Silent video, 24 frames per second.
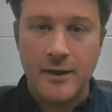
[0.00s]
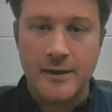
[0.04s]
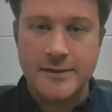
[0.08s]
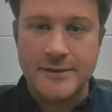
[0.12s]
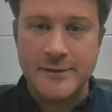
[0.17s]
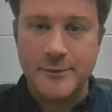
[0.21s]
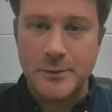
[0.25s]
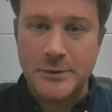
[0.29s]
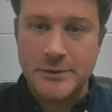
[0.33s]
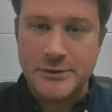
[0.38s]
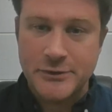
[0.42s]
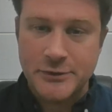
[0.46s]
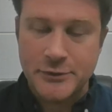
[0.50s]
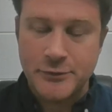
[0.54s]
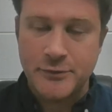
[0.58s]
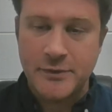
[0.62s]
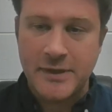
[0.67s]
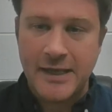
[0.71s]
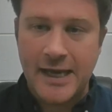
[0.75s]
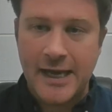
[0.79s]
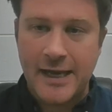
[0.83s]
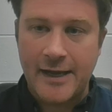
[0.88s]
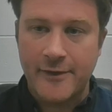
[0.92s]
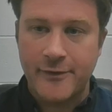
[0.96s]
So we'll do
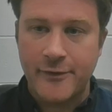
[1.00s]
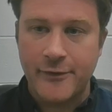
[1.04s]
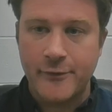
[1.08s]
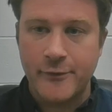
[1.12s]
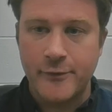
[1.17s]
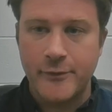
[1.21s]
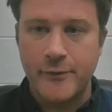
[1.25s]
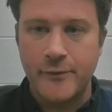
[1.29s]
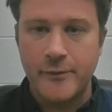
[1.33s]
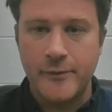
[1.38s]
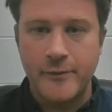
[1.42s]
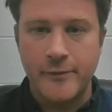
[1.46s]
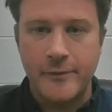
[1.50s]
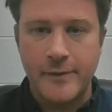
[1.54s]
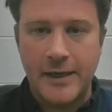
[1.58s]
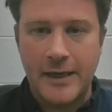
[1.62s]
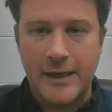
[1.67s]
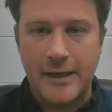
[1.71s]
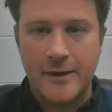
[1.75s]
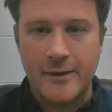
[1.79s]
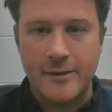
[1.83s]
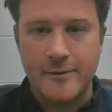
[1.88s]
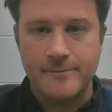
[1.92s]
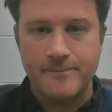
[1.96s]
that through
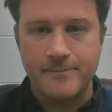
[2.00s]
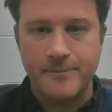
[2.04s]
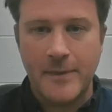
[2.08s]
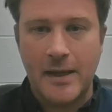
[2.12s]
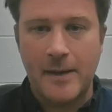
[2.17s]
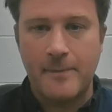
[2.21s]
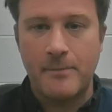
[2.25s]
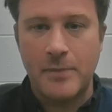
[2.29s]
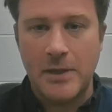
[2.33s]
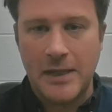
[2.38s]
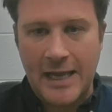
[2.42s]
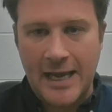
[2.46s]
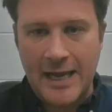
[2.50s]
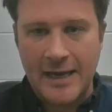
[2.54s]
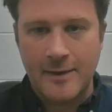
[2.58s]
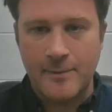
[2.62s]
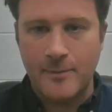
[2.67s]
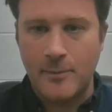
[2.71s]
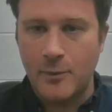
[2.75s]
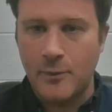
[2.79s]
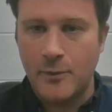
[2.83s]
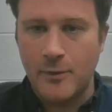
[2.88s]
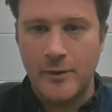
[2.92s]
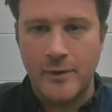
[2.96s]
a
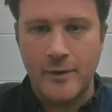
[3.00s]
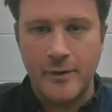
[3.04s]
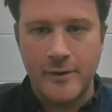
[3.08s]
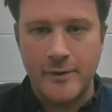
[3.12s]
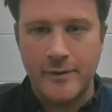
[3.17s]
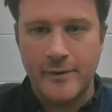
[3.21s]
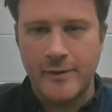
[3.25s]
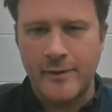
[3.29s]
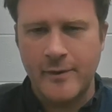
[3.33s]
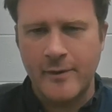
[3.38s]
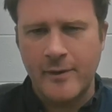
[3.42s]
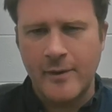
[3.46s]
Blackboard,